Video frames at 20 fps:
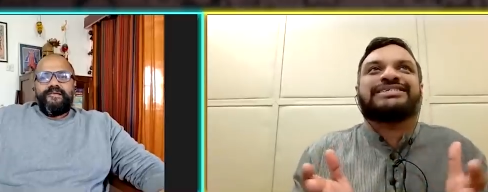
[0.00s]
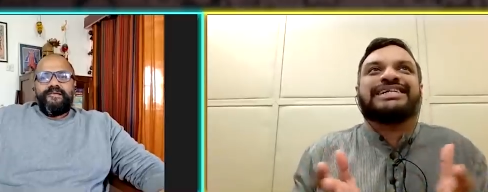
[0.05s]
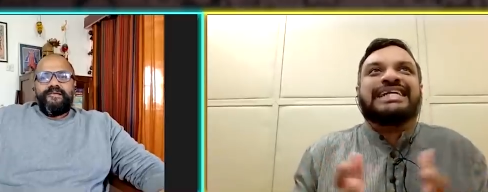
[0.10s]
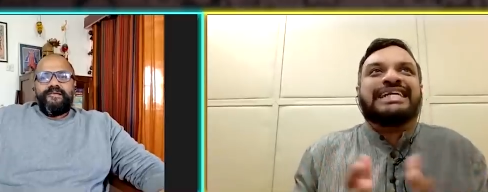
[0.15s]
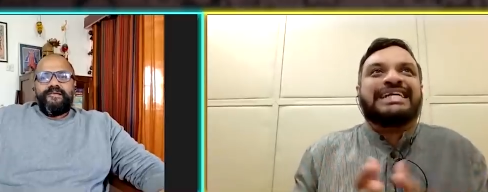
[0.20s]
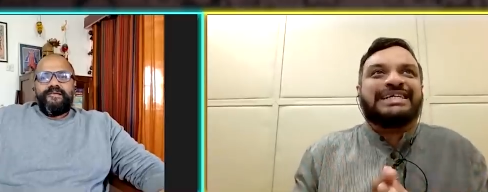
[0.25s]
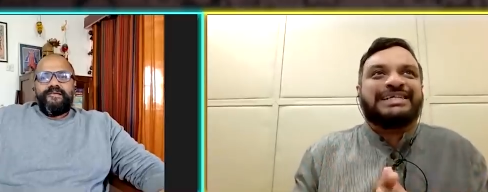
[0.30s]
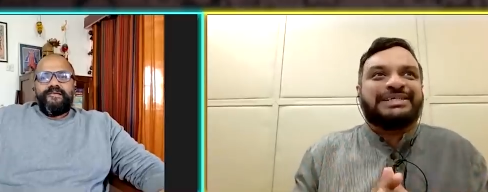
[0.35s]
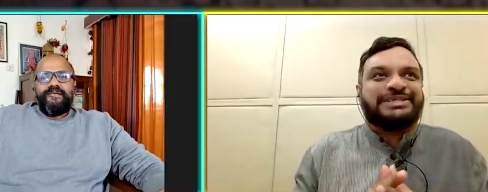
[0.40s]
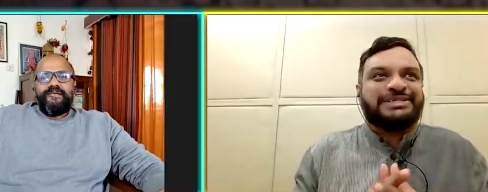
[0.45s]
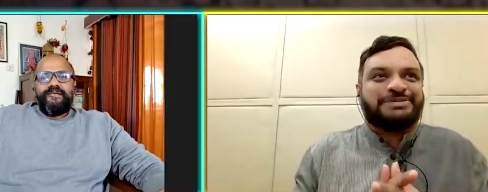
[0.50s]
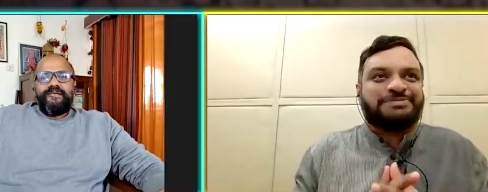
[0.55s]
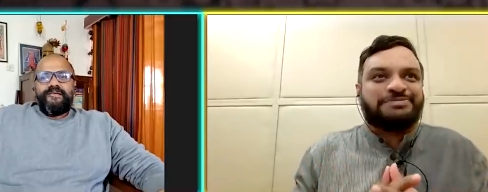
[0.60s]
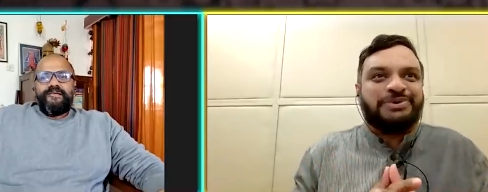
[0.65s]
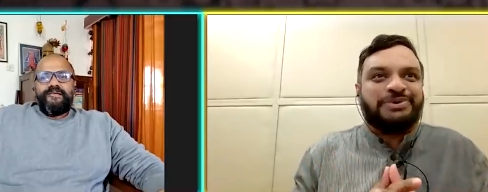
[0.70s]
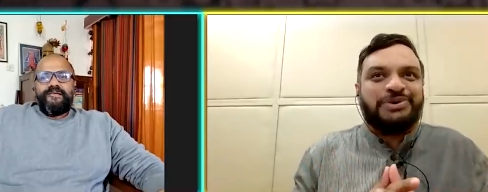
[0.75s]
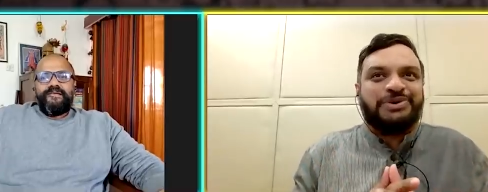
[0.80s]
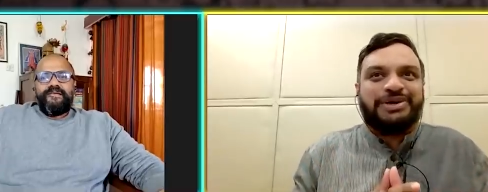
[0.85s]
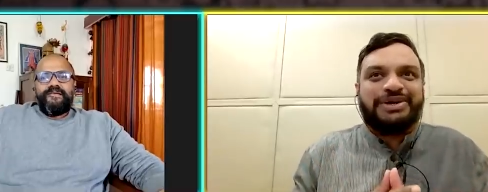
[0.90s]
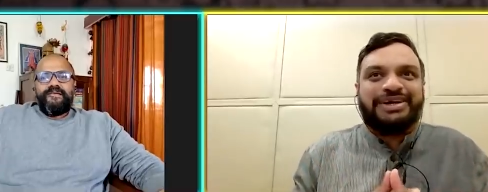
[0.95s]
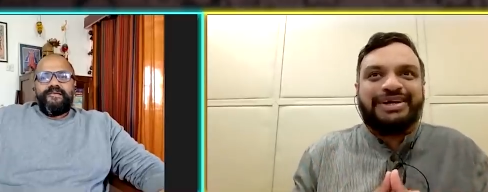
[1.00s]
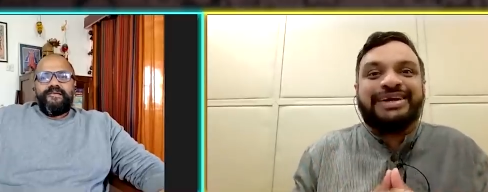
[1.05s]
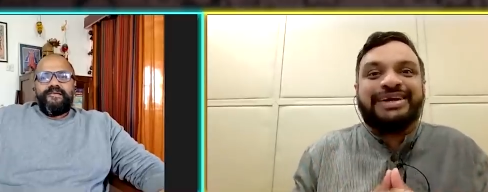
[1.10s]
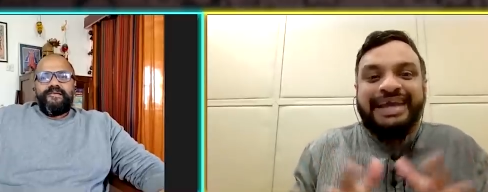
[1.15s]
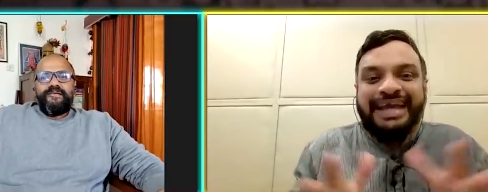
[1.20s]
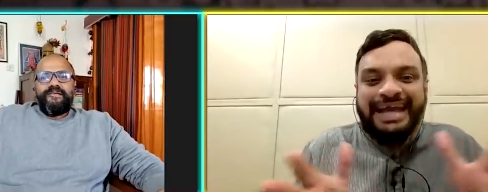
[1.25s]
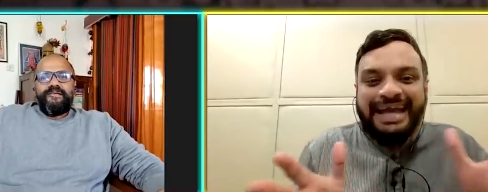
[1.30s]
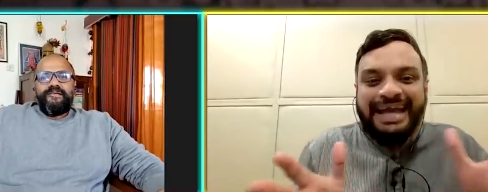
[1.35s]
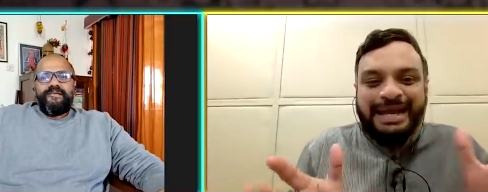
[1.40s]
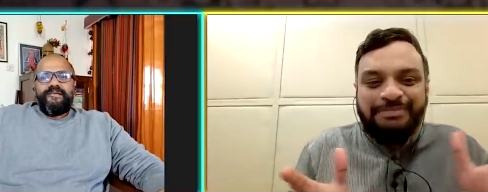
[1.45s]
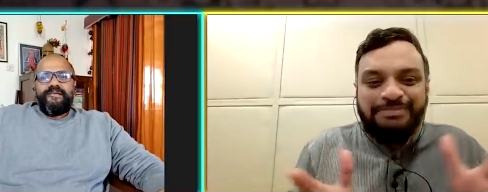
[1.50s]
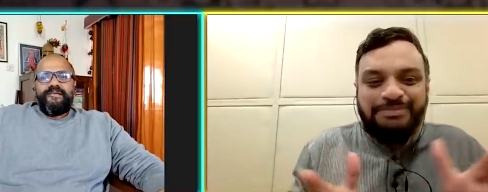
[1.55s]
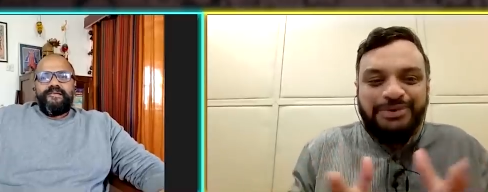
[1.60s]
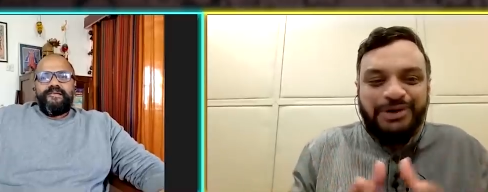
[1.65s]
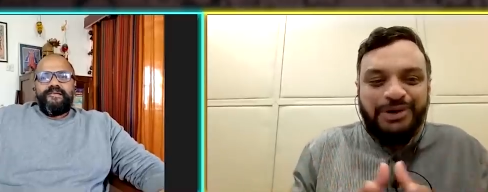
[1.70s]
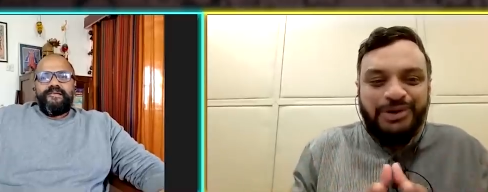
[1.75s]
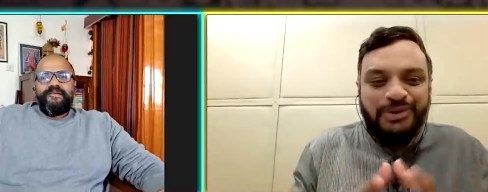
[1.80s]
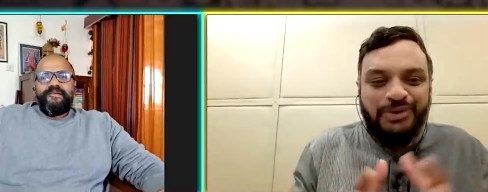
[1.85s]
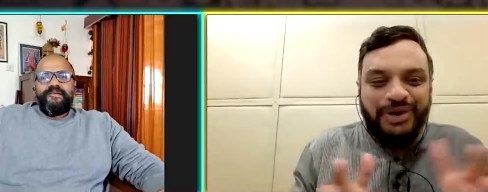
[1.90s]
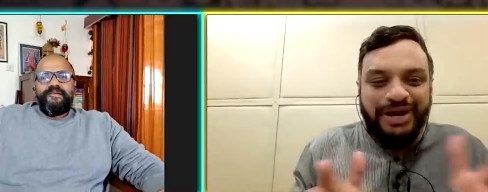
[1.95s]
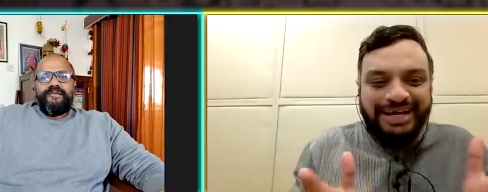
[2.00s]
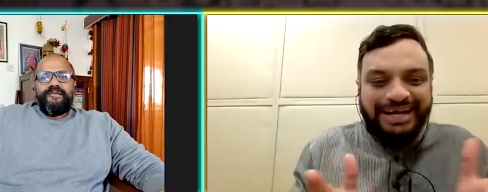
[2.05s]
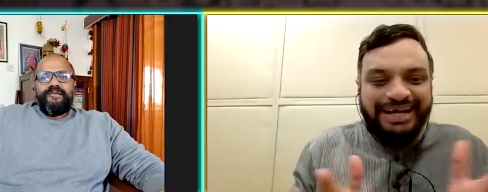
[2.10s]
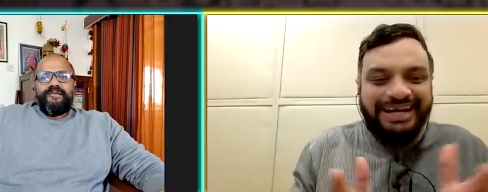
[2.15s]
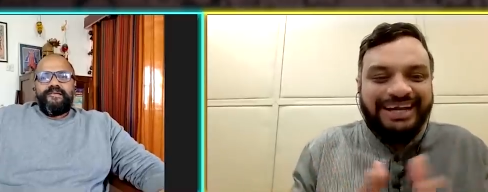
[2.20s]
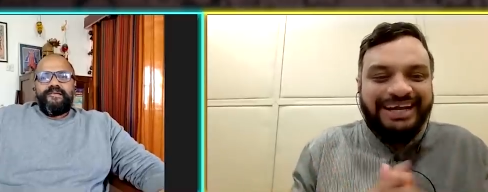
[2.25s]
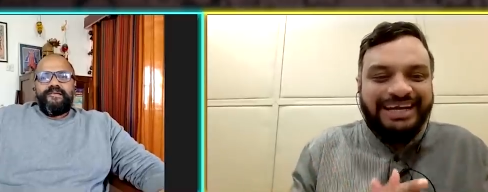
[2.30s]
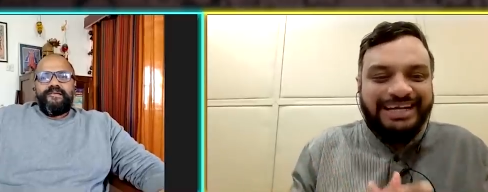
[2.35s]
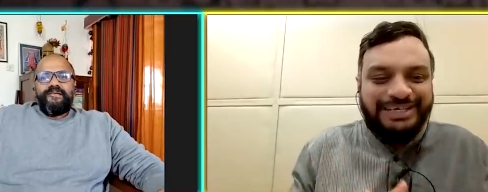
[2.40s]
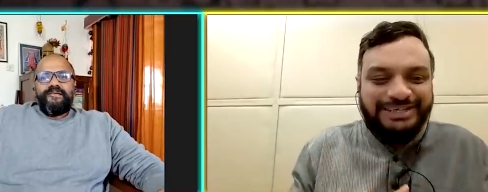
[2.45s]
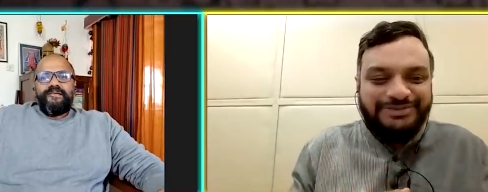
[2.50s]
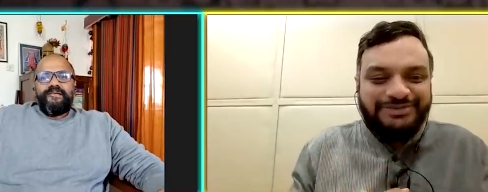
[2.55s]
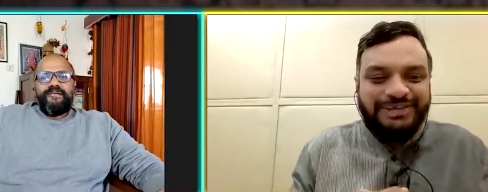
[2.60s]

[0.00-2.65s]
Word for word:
Speaker 1: Indian sport named or recognized,